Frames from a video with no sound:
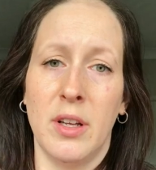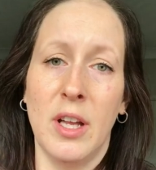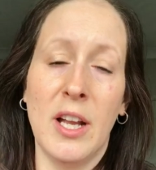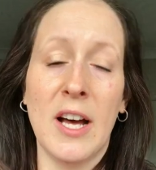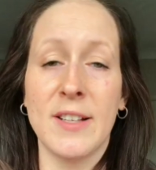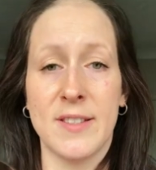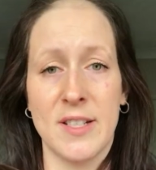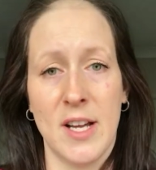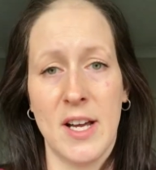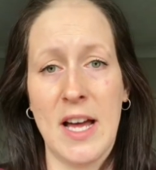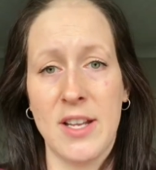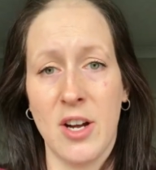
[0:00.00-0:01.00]
your
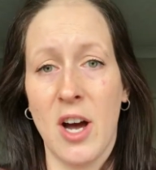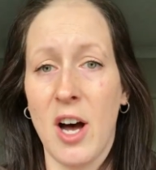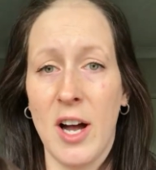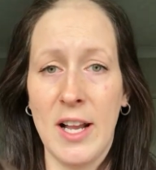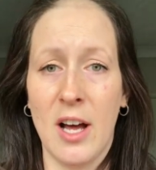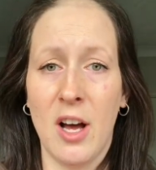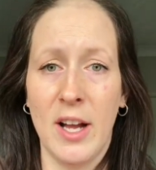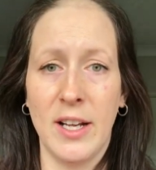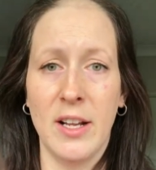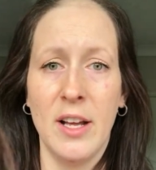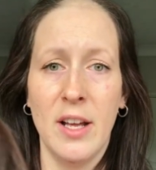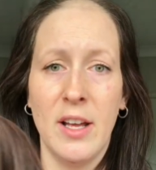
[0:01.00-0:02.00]
Luster and your Highline,